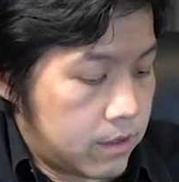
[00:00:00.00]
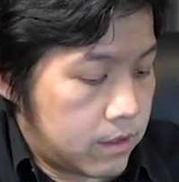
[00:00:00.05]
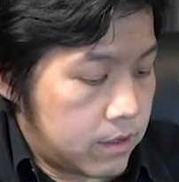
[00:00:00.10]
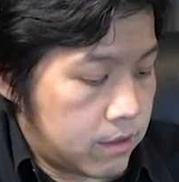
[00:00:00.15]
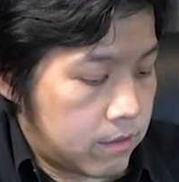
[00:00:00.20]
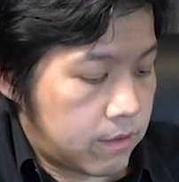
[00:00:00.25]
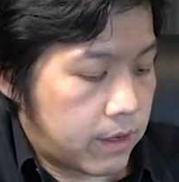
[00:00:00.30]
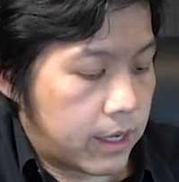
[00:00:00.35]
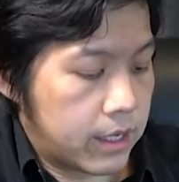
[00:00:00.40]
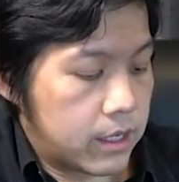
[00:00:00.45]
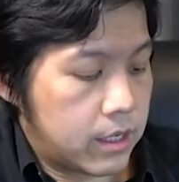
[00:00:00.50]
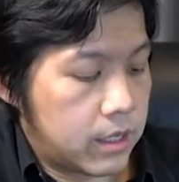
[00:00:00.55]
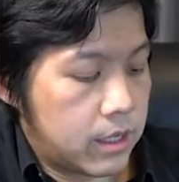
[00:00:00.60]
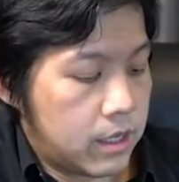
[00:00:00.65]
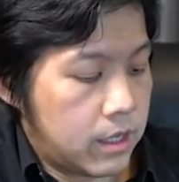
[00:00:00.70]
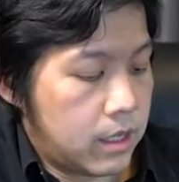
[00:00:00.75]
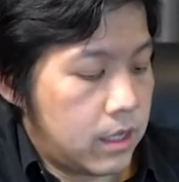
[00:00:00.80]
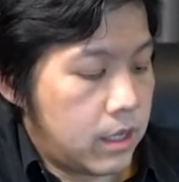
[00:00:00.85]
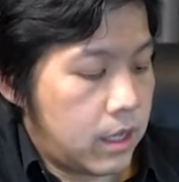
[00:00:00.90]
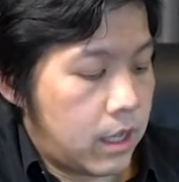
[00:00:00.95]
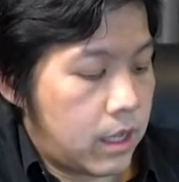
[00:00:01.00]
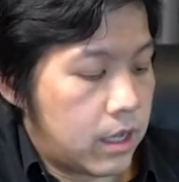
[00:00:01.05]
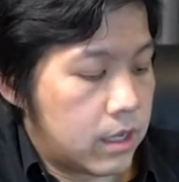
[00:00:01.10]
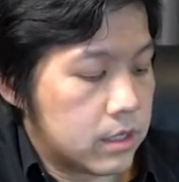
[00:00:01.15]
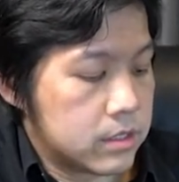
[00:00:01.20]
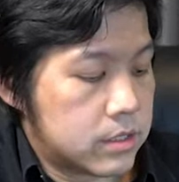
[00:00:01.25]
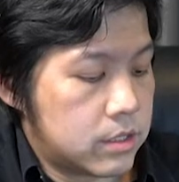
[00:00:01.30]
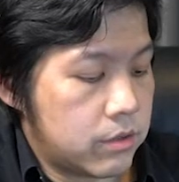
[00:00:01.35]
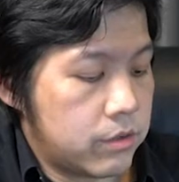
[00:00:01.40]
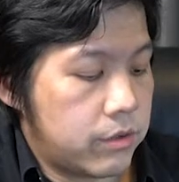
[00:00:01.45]
All right.
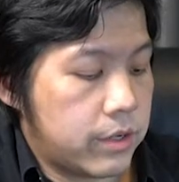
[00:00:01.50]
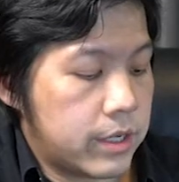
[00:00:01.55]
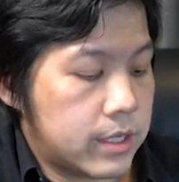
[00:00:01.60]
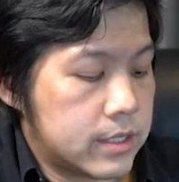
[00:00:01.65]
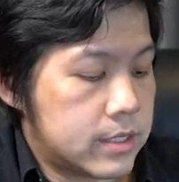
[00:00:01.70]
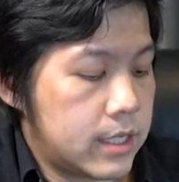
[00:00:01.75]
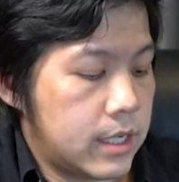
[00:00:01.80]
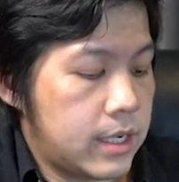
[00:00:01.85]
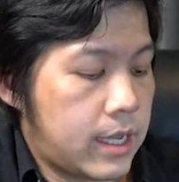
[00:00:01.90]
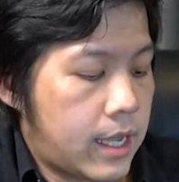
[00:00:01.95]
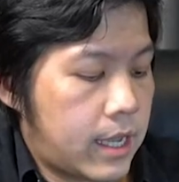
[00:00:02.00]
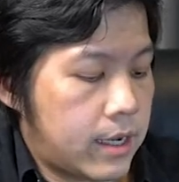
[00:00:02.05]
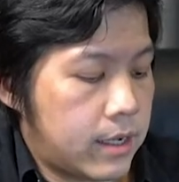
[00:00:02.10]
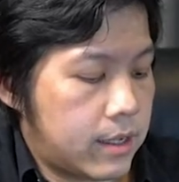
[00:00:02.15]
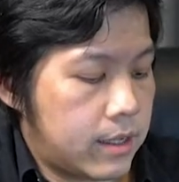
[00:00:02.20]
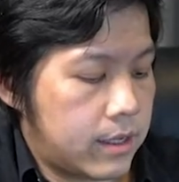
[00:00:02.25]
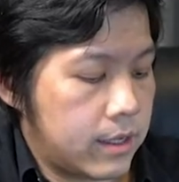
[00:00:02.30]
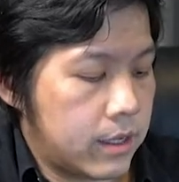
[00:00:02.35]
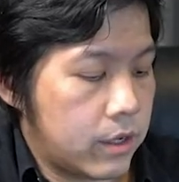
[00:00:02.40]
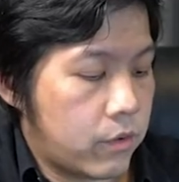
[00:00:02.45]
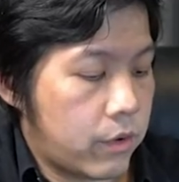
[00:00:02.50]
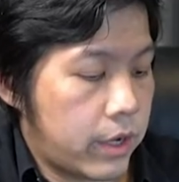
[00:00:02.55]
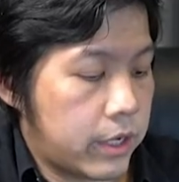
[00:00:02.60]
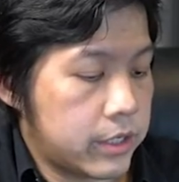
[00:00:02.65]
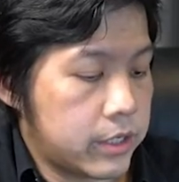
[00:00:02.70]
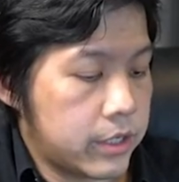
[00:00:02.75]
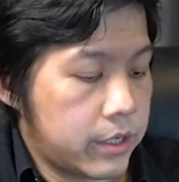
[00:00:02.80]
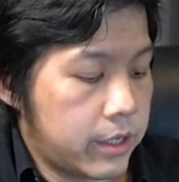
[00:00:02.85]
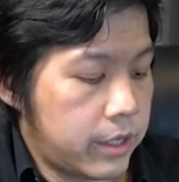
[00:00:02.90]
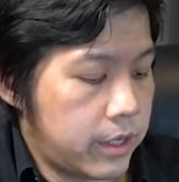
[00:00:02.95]
So you can see that the
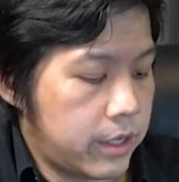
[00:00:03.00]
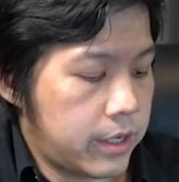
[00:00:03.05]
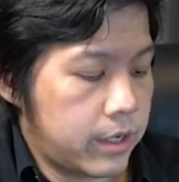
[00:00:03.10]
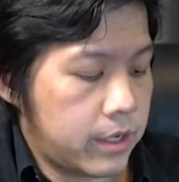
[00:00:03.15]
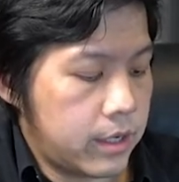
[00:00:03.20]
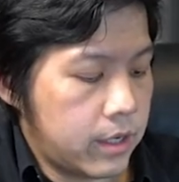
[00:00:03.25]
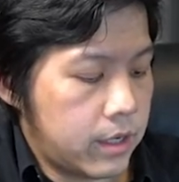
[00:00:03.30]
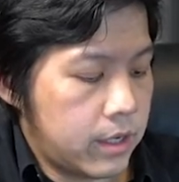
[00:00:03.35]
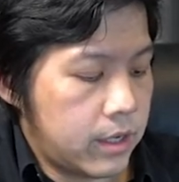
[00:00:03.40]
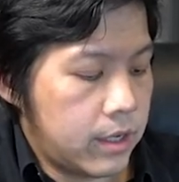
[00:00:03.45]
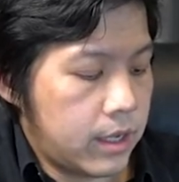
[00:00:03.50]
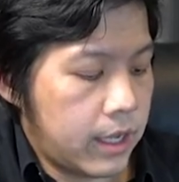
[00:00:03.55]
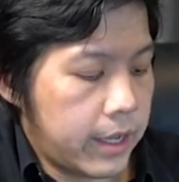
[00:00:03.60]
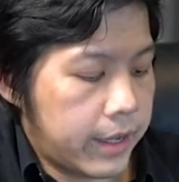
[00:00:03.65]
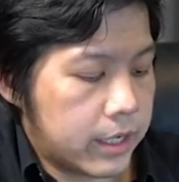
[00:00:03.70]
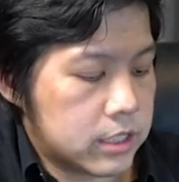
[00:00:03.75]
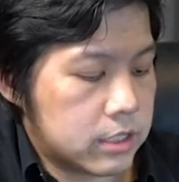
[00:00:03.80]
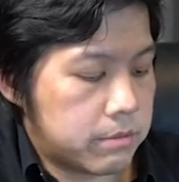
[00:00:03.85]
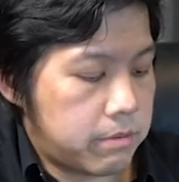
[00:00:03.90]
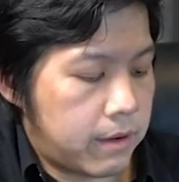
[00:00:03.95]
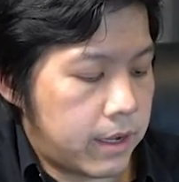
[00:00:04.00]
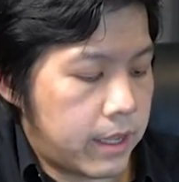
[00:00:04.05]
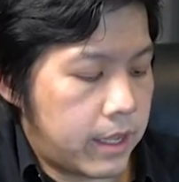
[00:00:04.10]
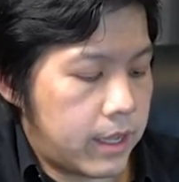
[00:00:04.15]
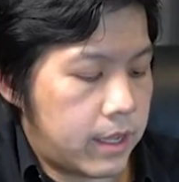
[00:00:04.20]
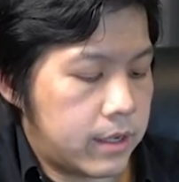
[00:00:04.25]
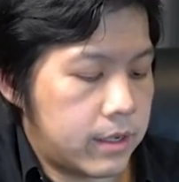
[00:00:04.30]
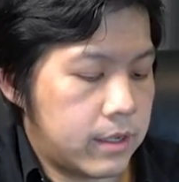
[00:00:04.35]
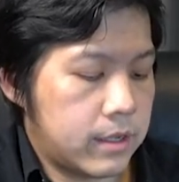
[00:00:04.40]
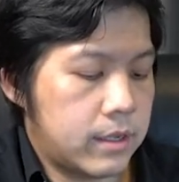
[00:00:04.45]
equation here
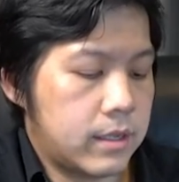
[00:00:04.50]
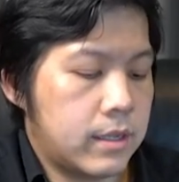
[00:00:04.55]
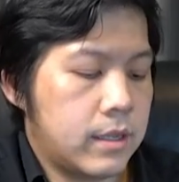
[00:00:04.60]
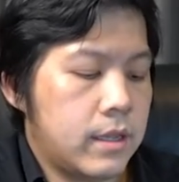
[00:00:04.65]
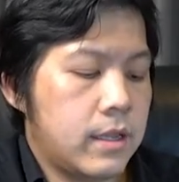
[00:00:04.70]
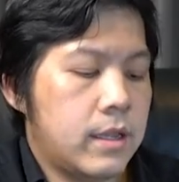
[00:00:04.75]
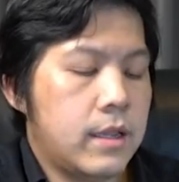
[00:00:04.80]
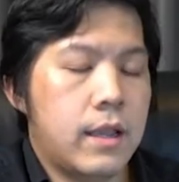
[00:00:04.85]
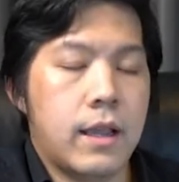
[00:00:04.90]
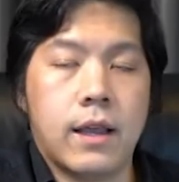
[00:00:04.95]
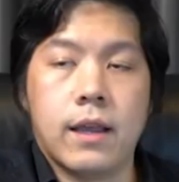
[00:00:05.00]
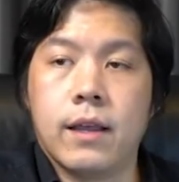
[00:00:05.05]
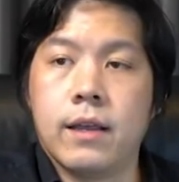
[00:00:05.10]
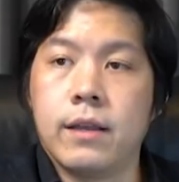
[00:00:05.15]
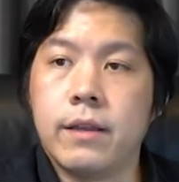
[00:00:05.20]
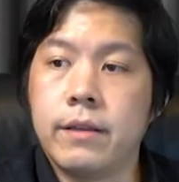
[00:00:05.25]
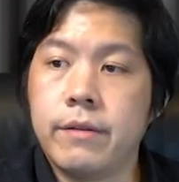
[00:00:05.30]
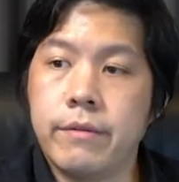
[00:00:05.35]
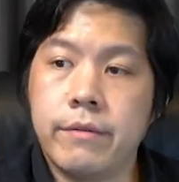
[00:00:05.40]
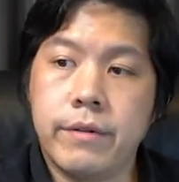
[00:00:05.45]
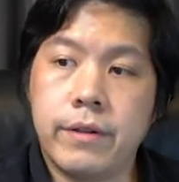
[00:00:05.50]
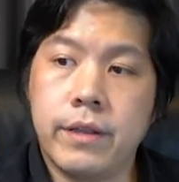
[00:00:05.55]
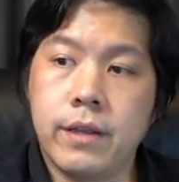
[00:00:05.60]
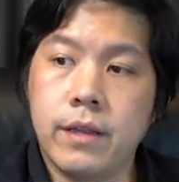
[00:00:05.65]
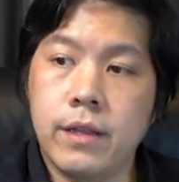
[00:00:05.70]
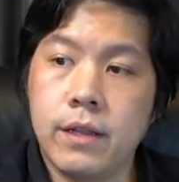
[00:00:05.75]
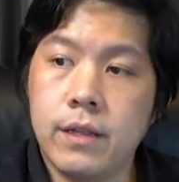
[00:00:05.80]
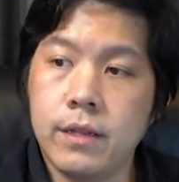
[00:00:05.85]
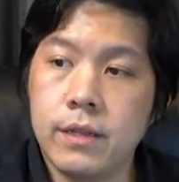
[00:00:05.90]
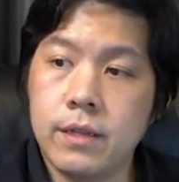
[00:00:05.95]
explain
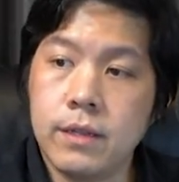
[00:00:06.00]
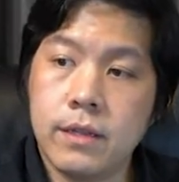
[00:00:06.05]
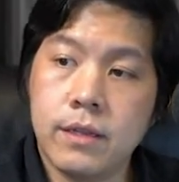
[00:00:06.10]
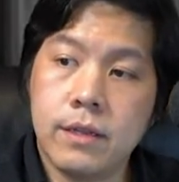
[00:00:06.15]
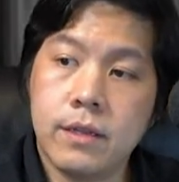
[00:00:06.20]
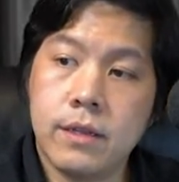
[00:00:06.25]
the